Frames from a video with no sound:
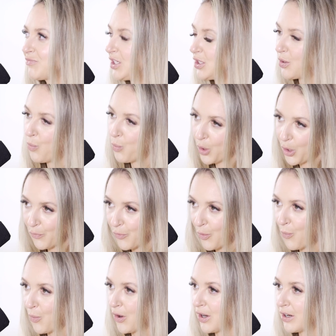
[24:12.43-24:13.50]
word
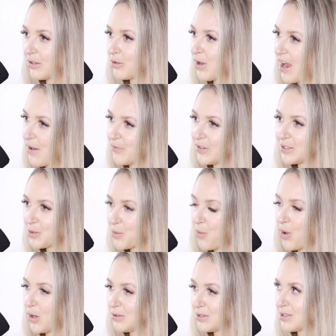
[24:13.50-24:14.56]
for word, graphics,
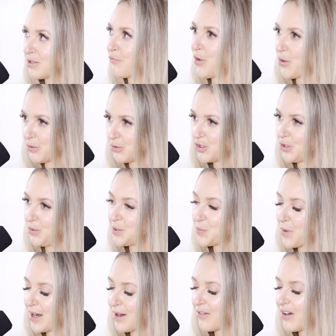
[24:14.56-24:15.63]
quotes, photo
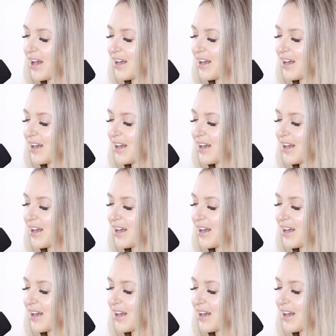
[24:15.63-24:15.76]
shoots, whatever.